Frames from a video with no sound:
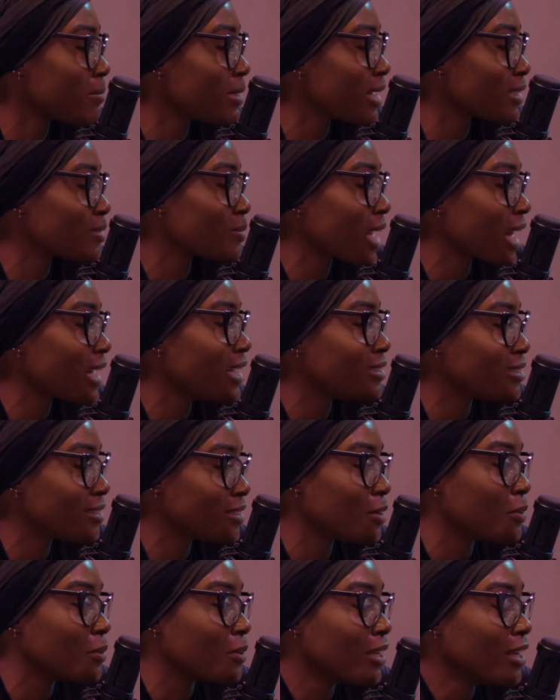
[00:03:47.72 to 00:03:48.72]
that's what I need to
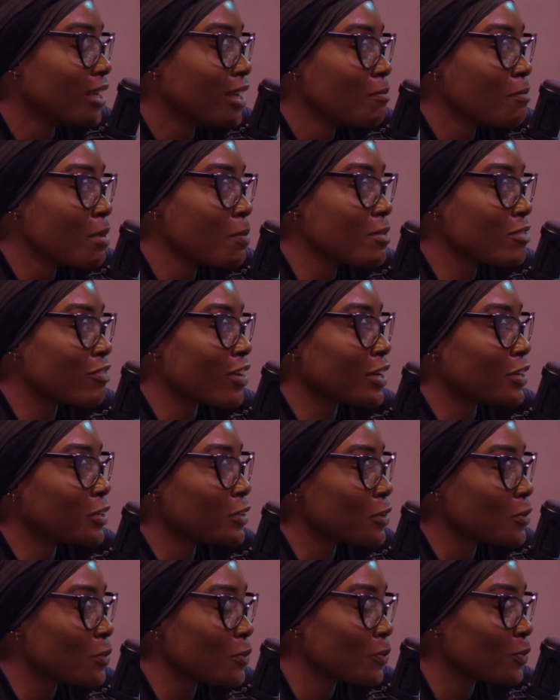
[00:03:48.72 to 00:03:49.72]
know. Maybe if I
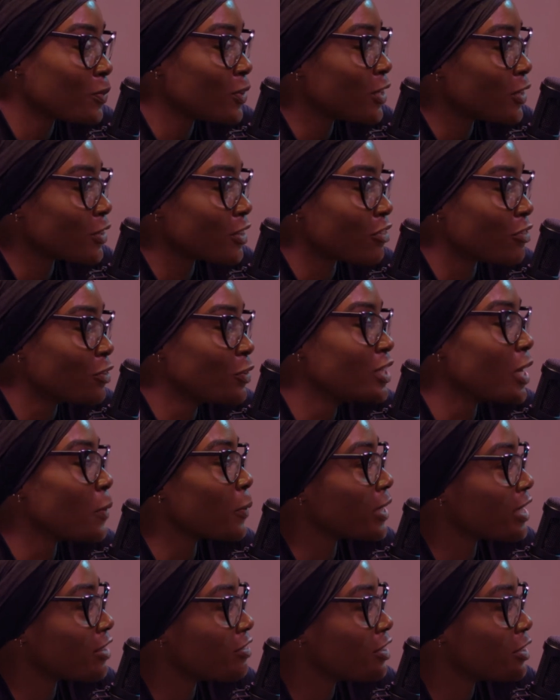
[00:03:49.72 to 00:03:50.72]
know, you know, the food they
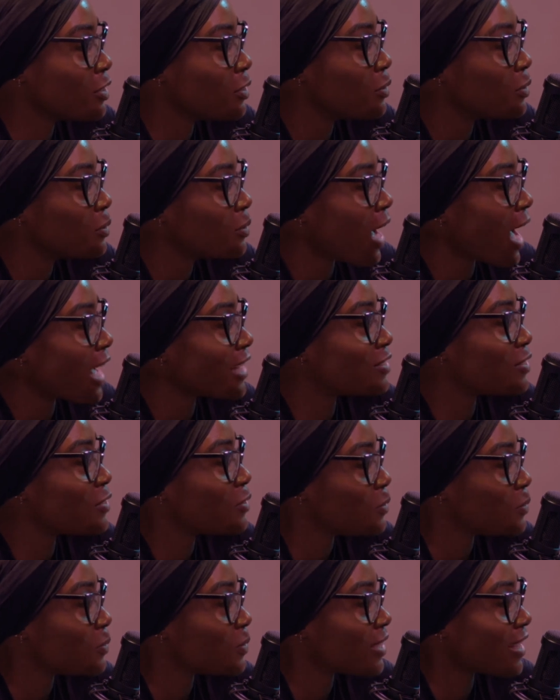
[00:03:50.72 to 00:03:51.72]
were giving you, I
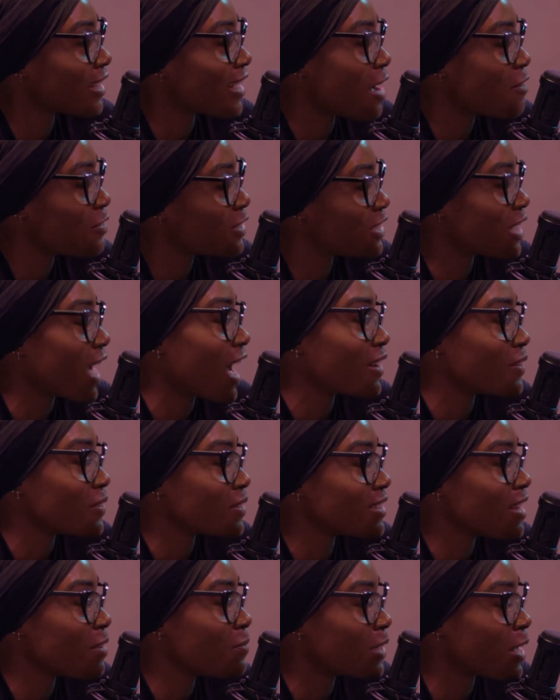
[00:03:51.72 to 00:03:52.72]
too can have a
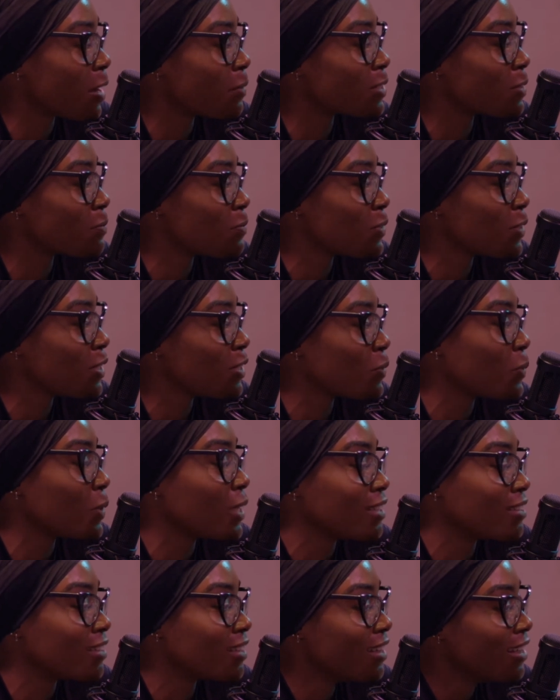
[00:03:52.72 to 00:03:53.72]
child that becomes a beauty
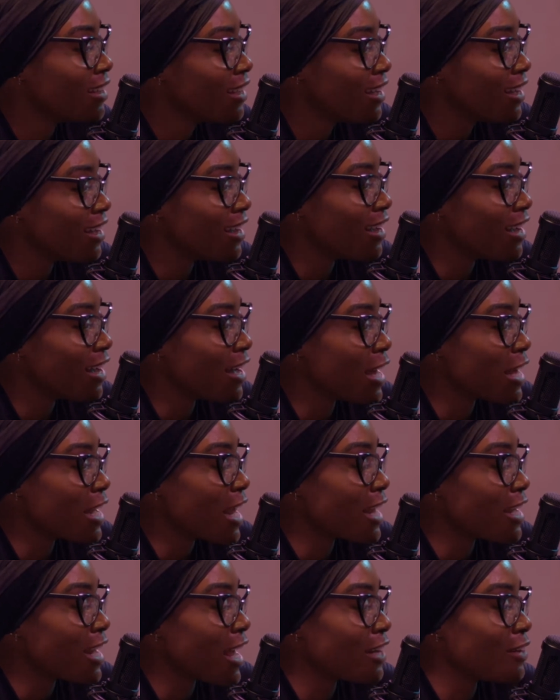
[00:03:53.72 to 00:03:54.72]
queen,
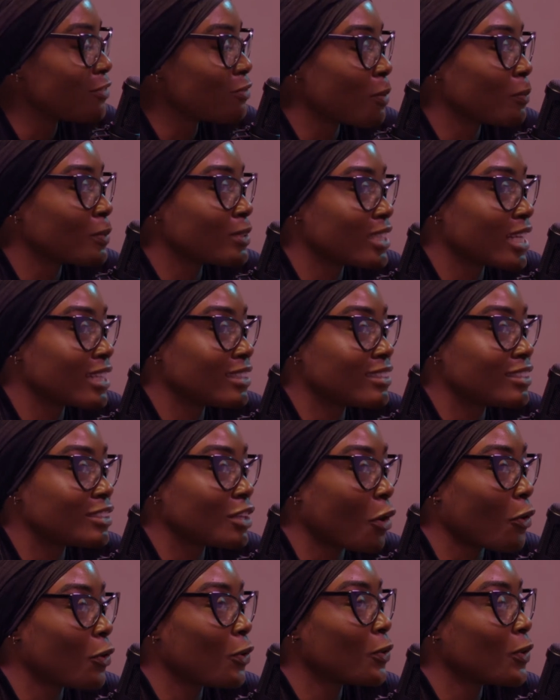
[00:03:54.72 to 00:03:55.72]
and represents
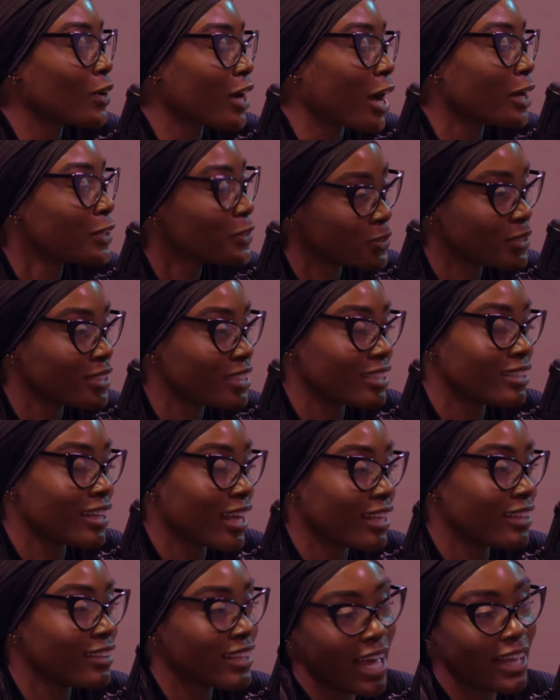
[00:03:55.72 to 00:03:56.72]
whole countries in
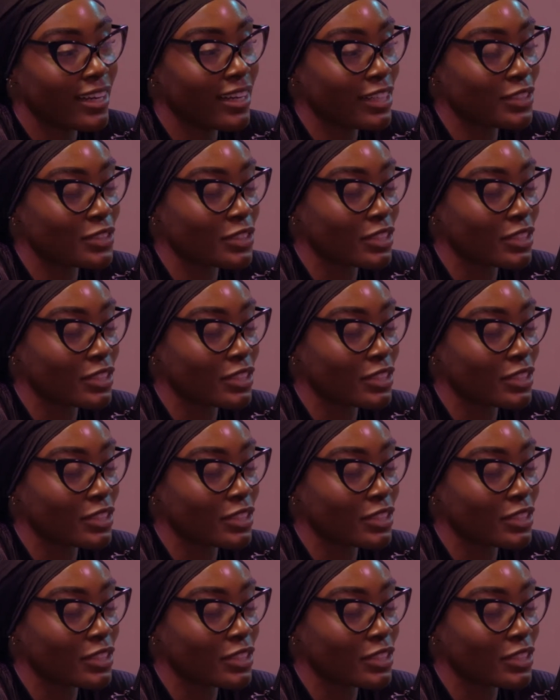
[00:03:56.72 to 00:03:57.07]
that nature.